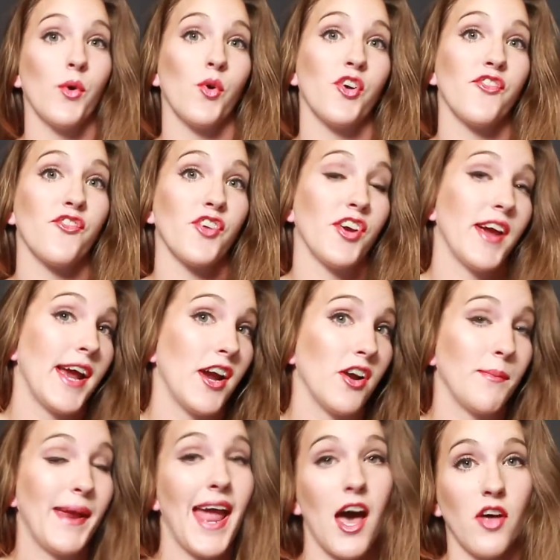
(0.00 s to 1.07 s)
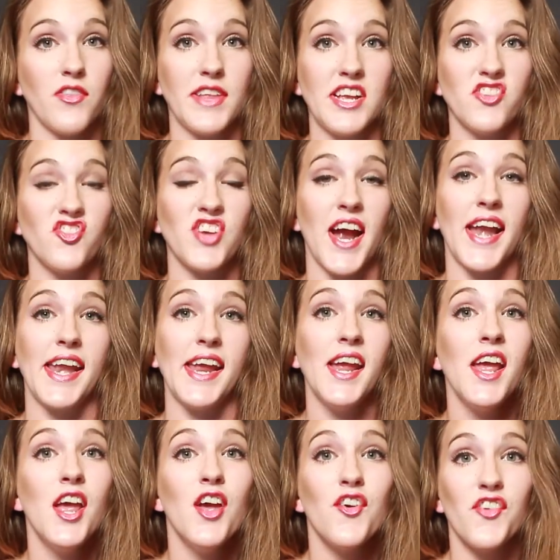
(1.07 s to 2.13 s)
in order for your hair to be healthy and shiny,
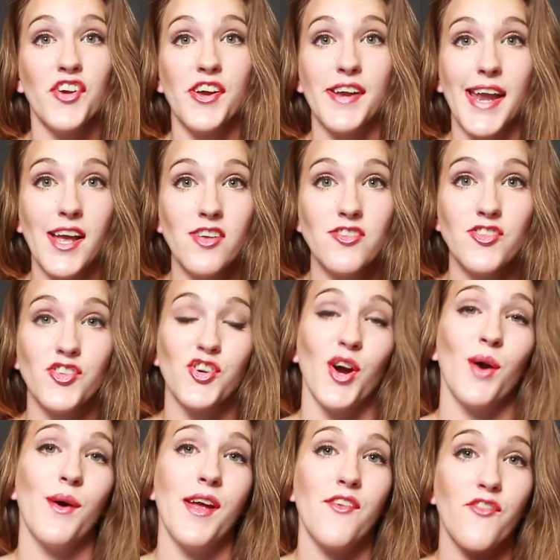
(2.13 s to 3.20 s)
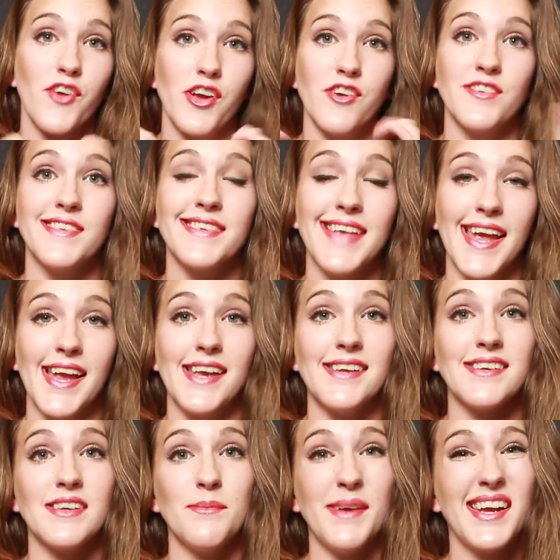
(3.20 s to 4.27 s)
for your nails to grow, and for your skin
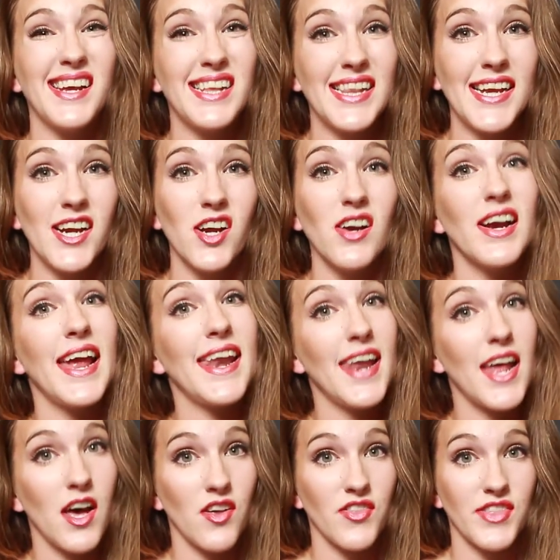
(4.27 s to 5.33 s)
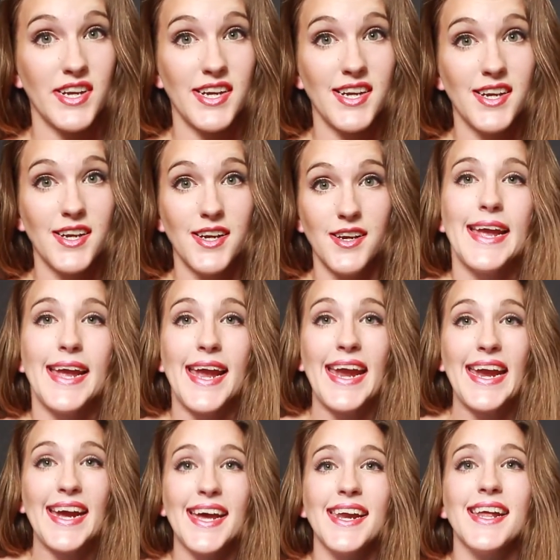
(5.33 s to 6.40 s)
to be clear and healthy.
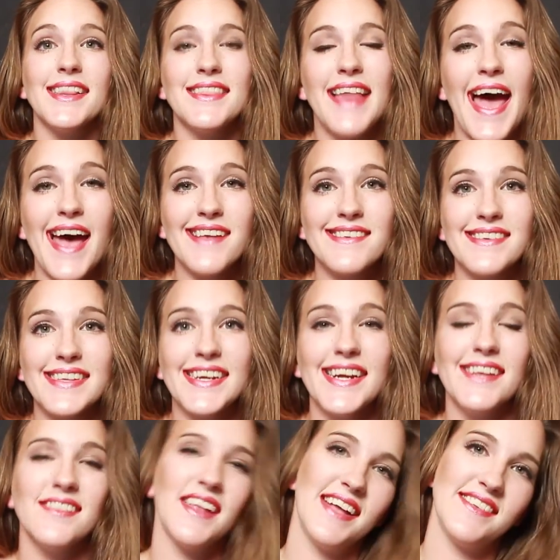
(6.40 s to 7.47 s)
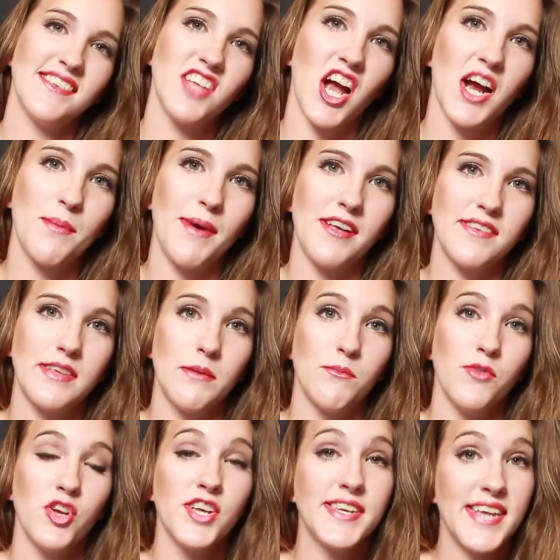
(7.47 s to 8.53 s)
And lastly, let's talk about
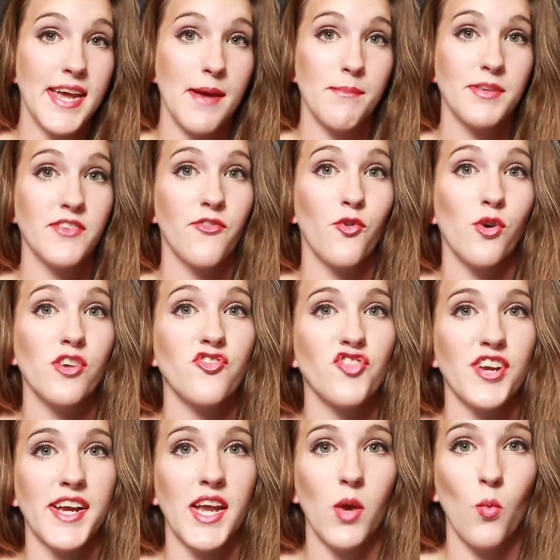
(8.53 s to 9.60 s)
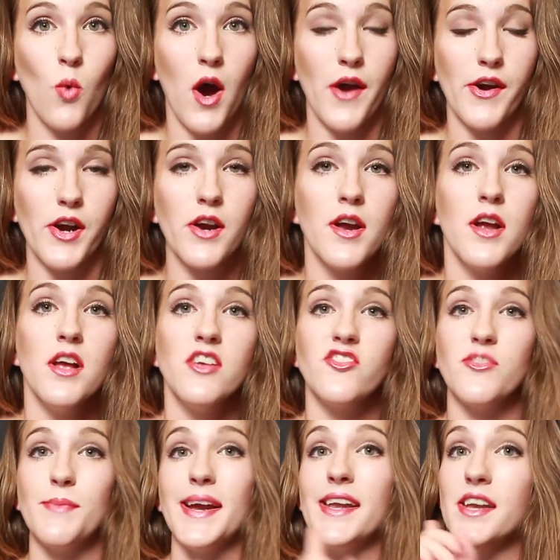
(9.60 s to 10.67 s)
some tips for drinking water.
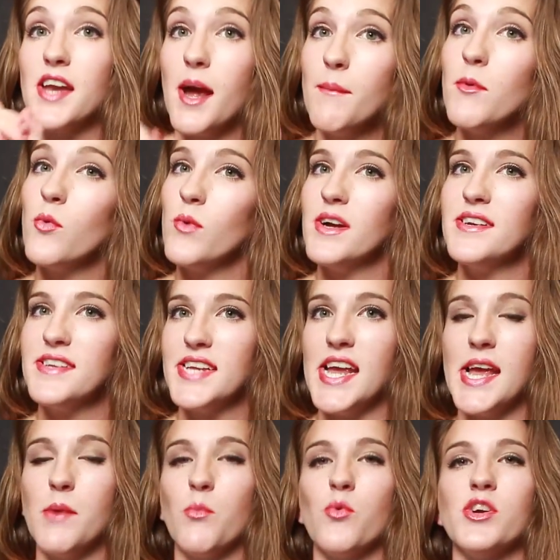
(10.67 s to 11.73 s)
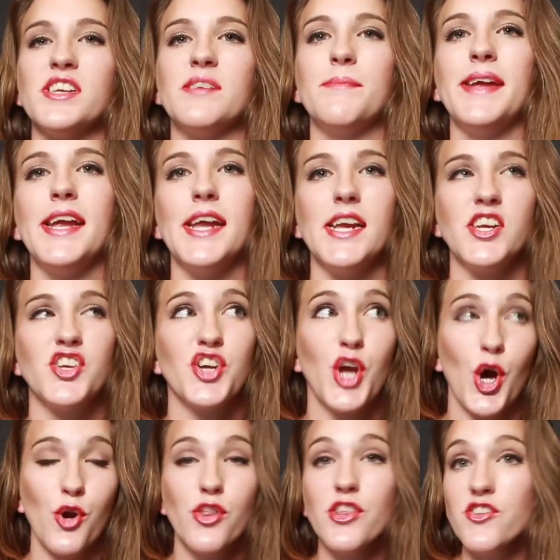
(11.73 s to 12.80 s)
So my number one tip would be to
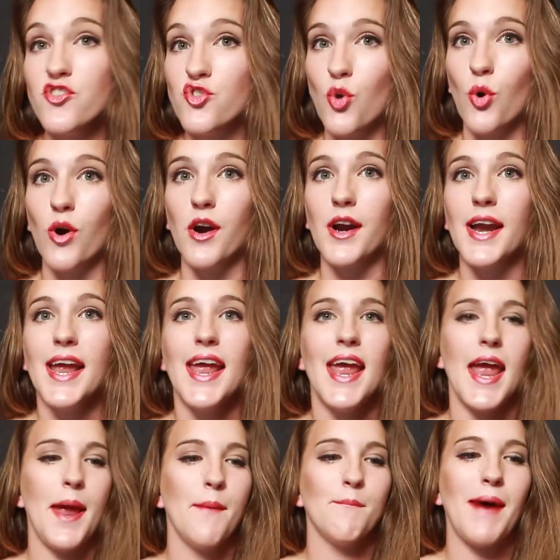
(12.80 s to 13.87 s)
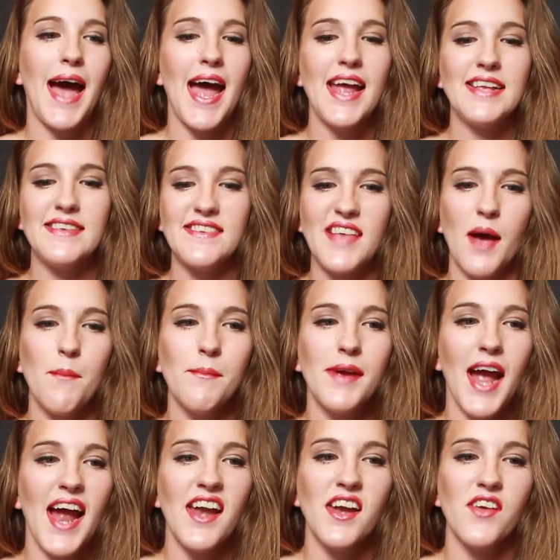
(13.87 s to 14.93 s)
go to the store and buy some
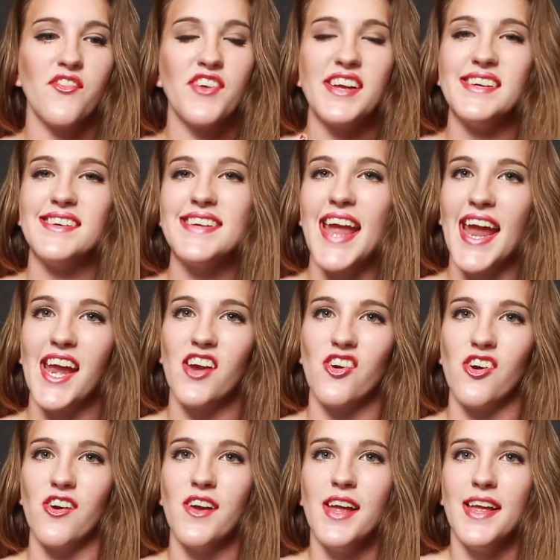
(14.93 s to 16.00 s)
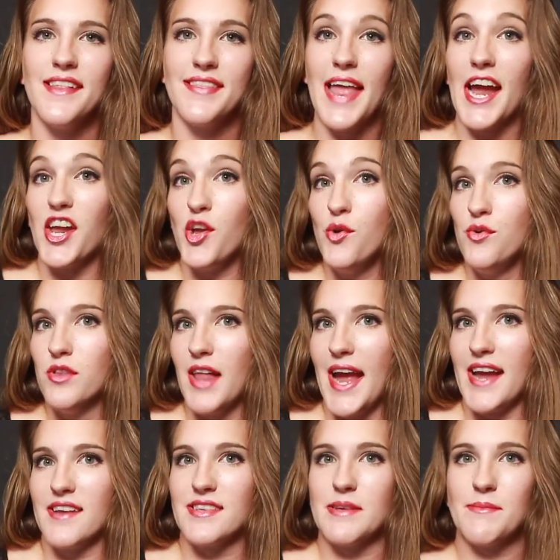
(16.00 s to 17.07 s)
kind of container that you
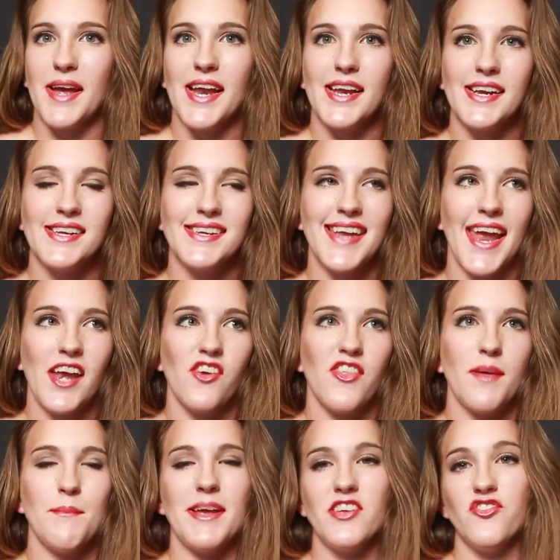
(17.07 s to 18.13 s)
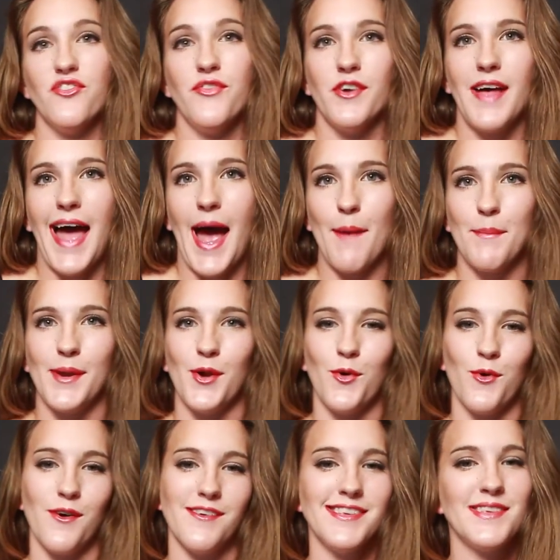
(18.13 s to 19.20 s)
like, some kind of container that makes you feel happy
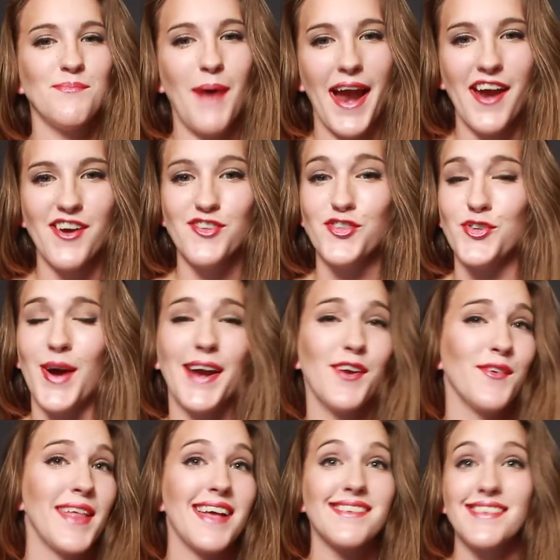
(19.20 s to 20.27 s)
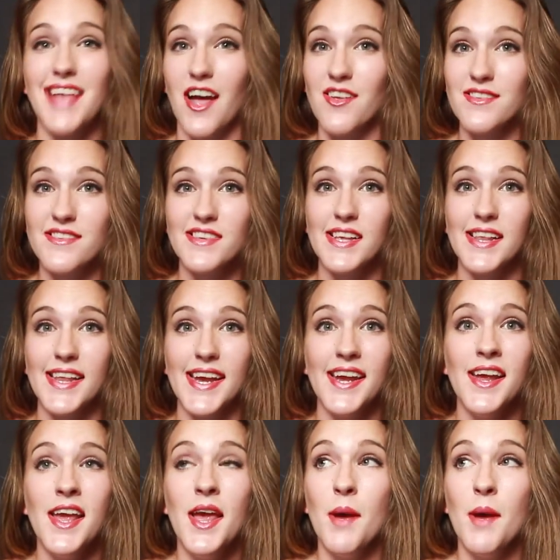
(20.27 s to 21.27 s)
or inspires you. I know that sounds silly,